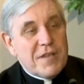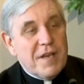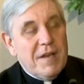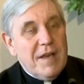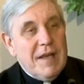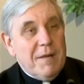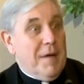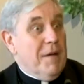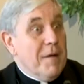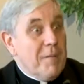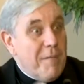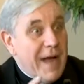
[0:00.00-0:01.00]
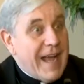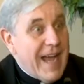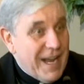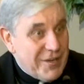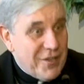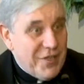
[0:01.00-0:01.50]
And I mean, my
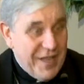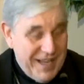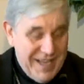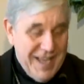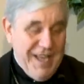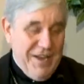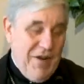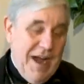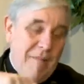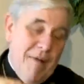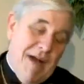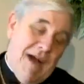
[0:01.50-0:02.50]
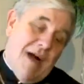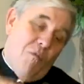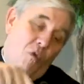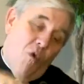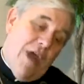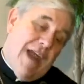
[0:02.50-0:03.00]
gosh, think you know I'm I'm
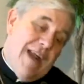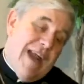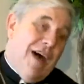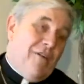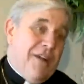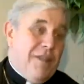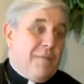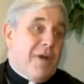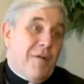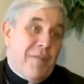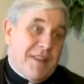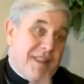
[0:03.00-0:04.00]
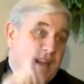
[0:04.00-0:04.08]
way down on the pyramid.